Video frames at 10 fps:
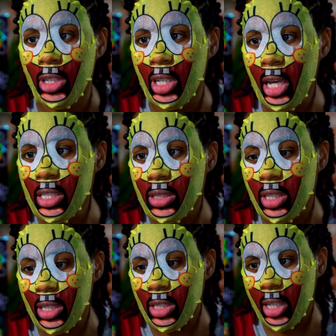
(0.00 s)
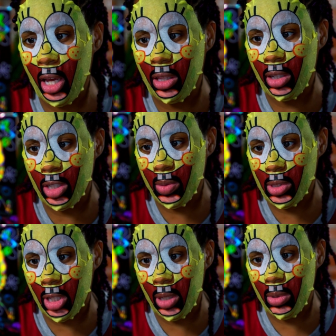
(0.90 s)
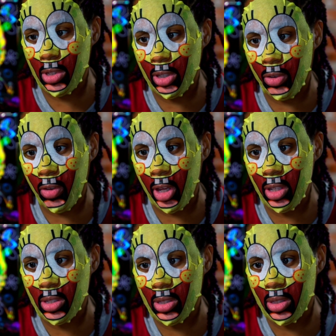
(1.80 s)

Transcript: Does it say how long you're supposed to keep this on your face?